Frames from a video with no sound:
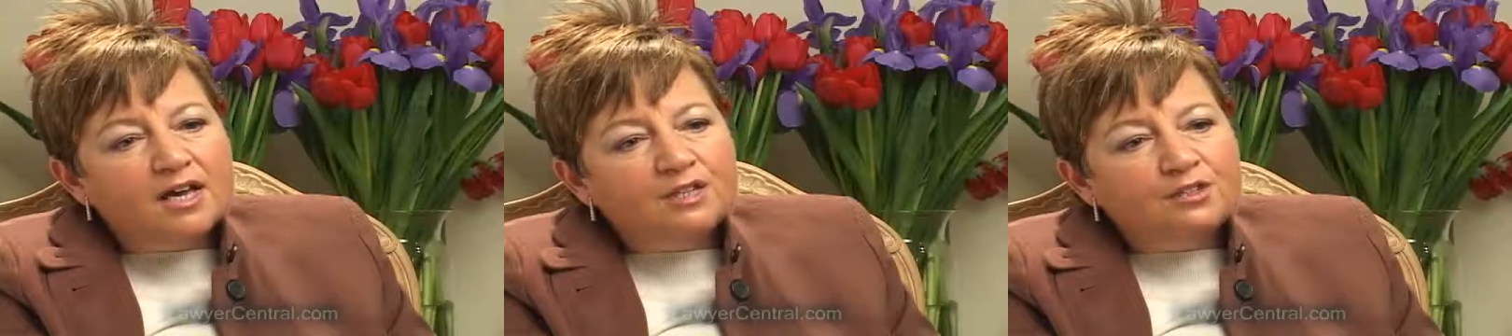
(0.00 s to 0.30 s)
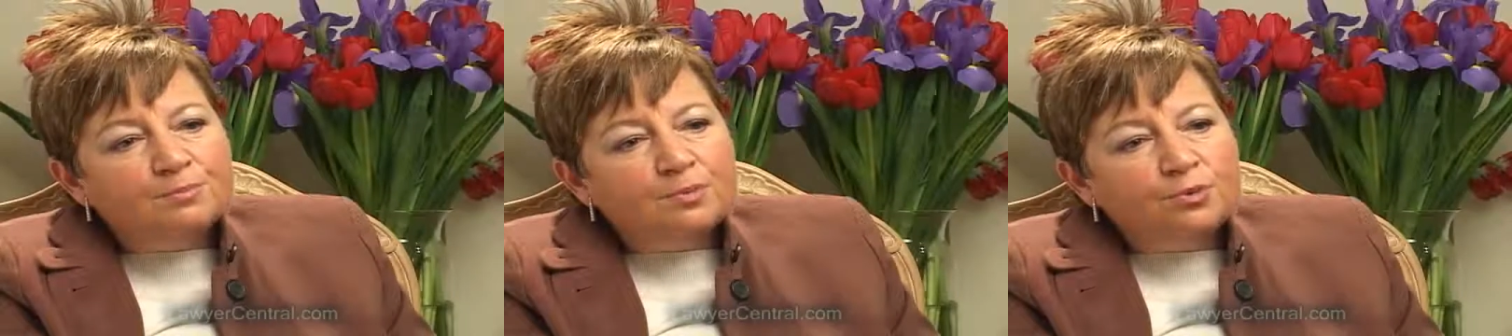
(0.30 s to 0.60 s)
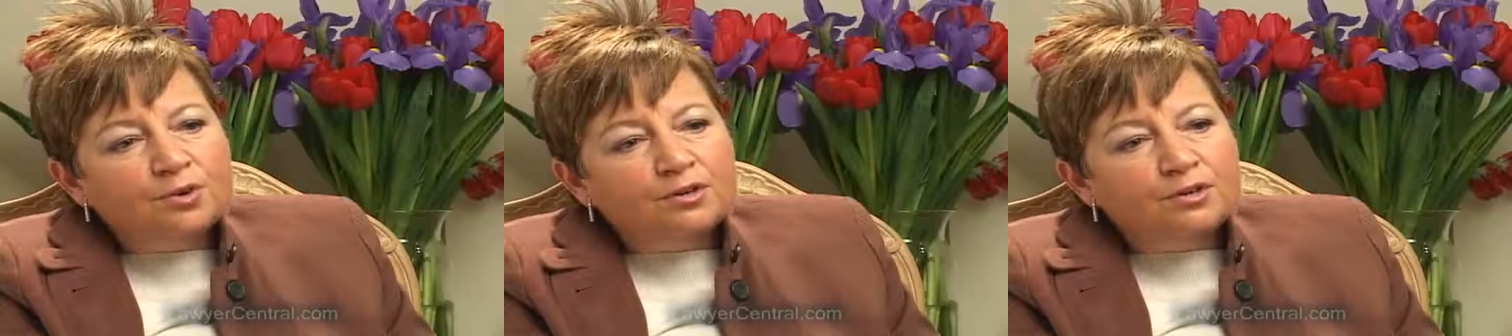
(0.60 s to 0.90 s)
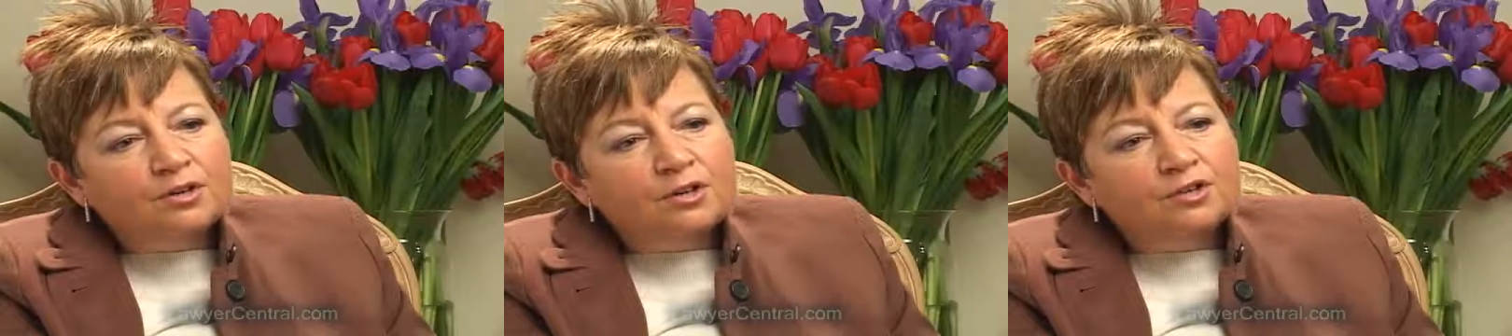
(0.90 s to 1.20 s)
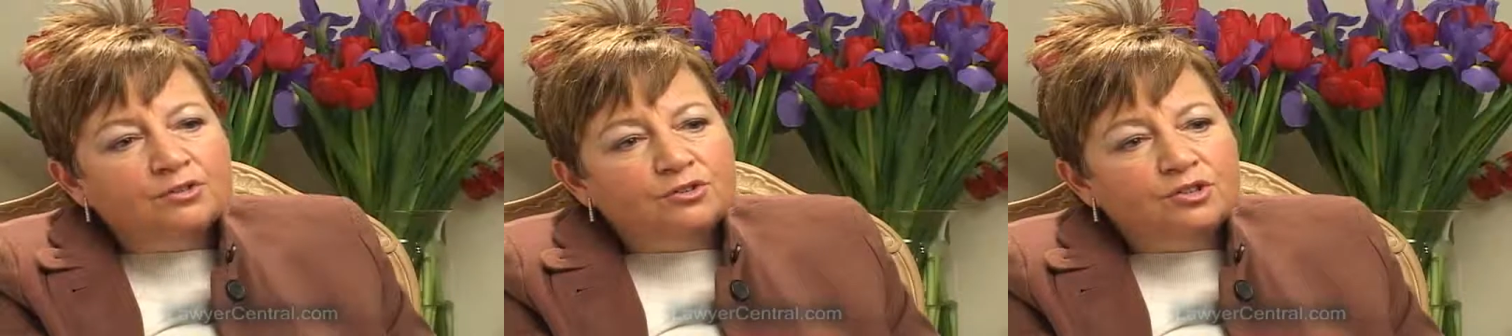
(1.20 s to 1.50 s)
It's important
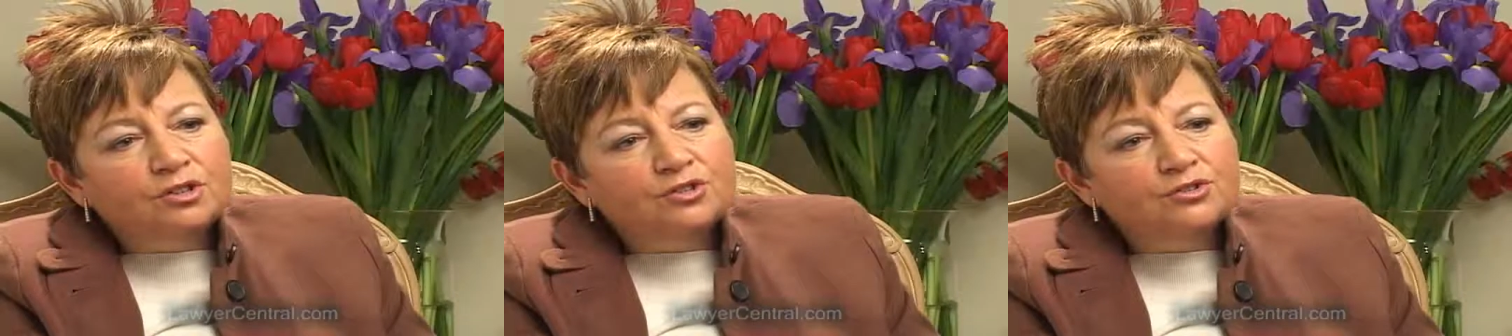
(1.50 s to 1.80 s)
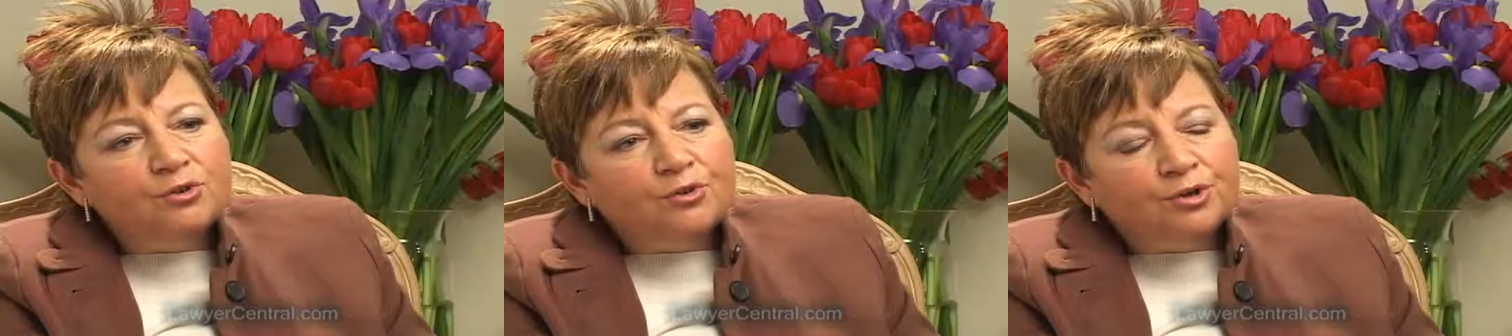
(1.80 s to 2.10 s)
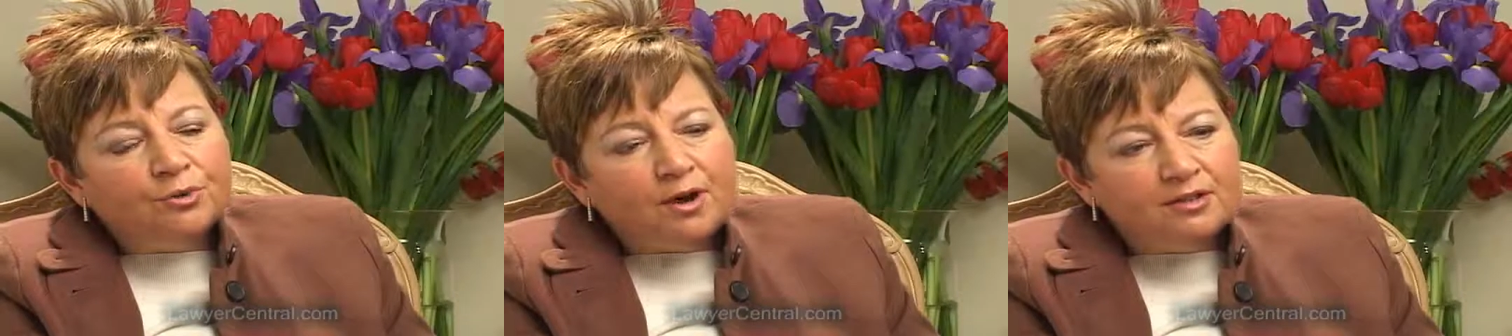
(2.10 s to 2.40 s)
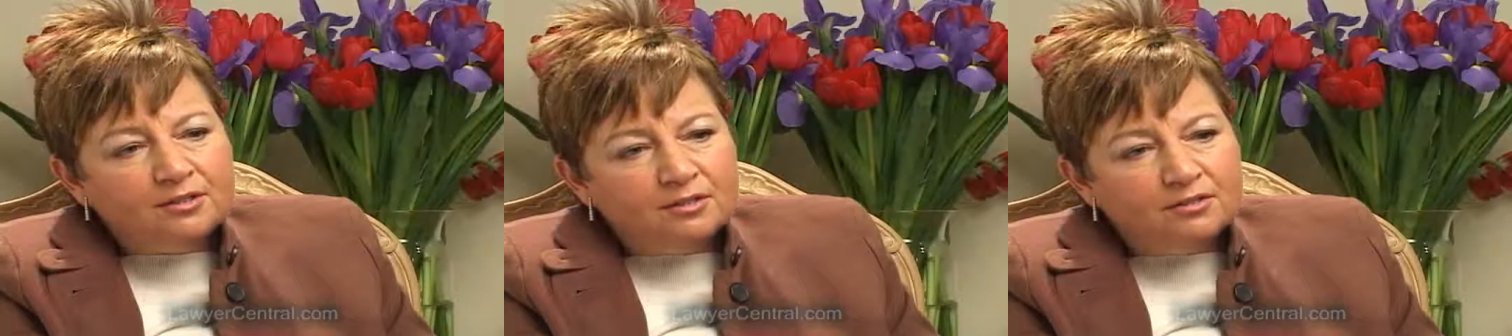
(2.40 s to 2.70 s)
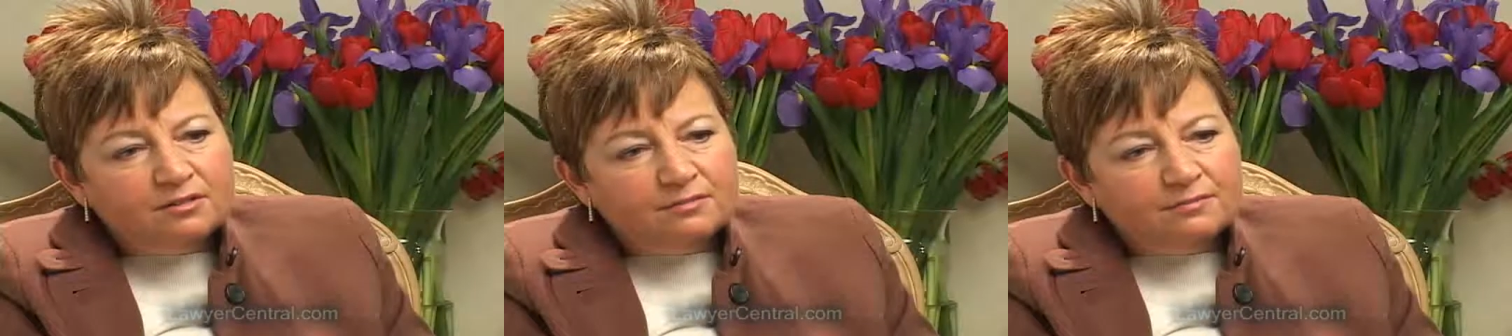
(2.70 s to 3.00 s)
to list all your
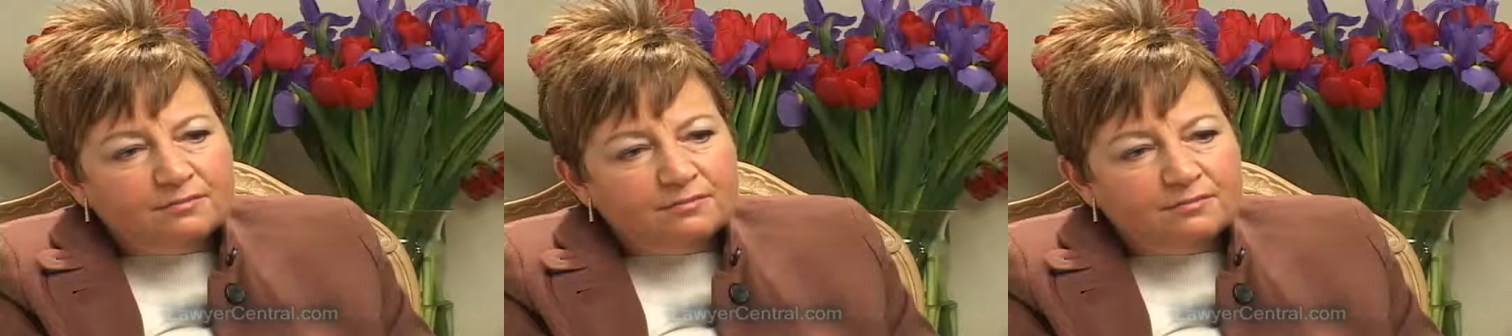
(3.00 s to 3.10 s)
assets.